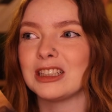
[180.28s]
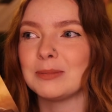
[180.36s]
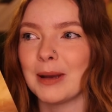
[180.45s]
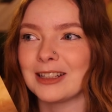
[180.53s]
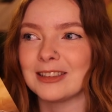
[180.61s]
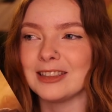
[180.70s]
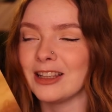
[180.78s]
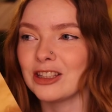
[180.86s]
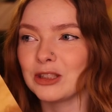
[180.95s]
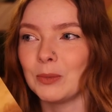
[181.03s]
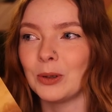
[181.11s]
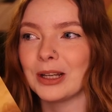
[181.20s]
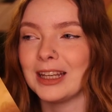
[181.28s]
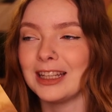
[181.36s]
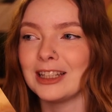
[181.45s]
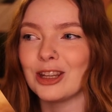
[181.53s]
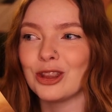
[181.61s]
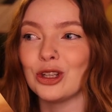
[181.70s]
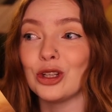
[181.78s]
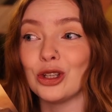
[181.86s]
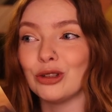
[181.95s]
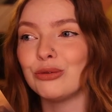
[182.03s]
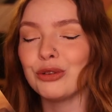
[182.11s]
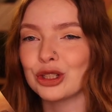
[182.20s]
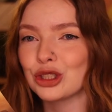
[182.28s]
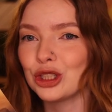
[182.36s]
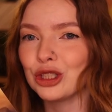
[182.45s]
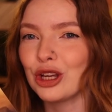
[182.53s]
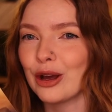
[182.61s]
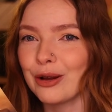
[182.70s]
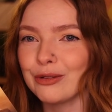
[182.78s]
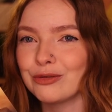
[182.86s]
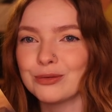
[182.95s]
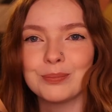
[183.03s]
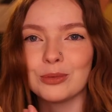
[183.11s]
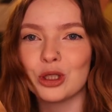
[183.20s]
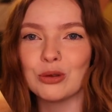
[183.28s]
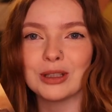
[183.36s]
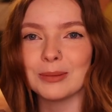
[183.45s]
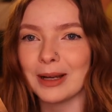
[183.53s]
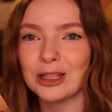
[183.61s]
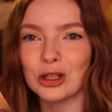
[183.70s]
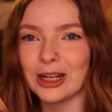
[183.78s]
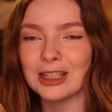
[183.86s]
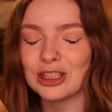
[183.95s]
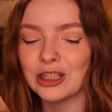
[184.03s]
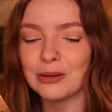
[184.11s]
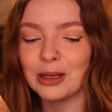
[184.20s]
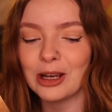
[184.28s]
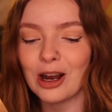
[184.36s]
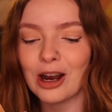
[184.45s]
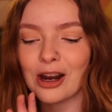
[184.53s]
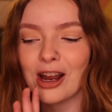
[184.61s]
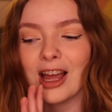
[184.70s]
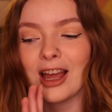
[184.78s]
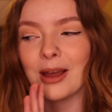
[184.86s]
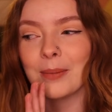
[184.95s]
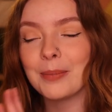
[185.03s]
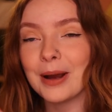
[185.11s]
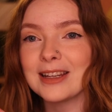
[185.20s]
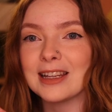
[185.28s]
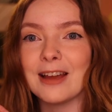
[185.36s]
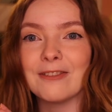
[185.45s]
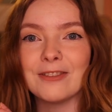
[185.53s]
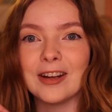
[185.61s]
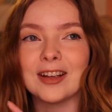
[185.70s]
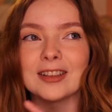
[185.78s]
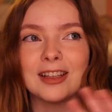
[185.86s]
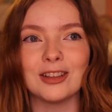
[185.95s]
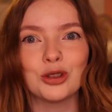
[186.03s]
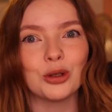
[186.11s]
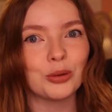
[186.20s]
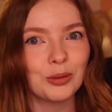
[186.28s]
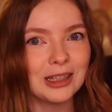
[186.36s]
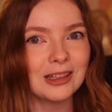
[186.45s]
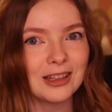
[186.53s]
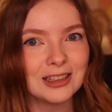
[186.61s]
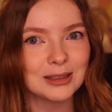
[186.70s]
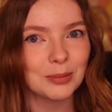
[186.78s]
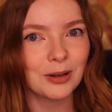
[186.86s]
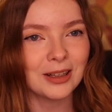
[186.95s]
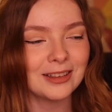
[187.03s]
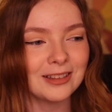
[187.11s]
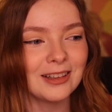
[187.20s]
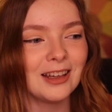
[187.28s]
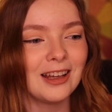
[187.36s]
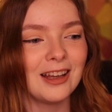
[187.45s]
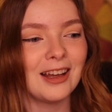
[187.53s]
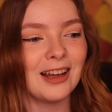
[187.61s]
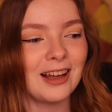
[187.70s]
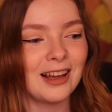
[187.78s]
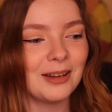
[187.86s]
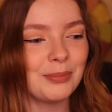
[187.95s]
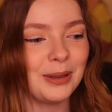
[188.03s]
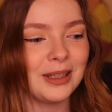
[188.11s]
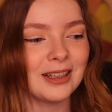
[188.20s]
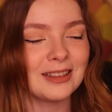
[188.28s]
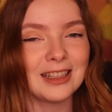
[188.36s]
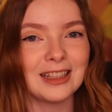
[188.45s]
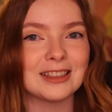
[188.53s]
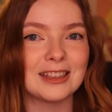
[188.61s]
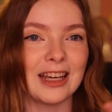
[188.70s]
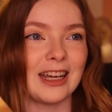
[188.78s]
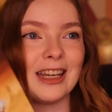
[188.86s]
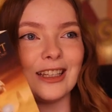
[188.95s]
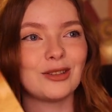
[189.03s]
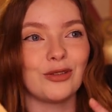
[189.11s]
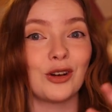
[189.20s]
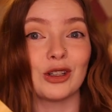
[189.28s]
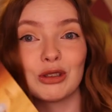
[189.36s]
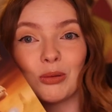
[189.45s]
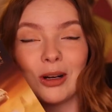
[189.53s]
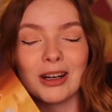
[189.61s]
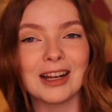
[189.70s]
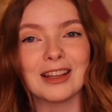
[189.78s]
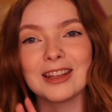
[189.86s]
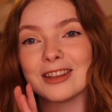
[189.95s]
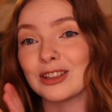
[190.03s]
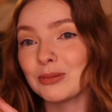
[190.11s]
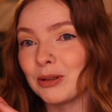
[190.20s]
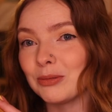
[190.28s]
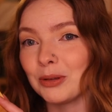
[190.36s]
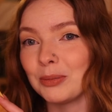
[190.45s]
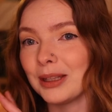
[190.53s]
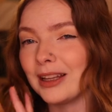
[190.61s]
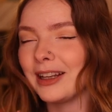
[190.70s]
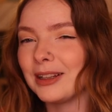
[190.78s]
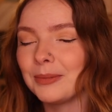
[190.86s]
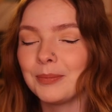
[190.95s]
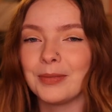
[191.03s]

expect to see this book in the new version of Choosing My Dragon TBR, but I'm very excited to read this one because it's like his first work, and then this one will be like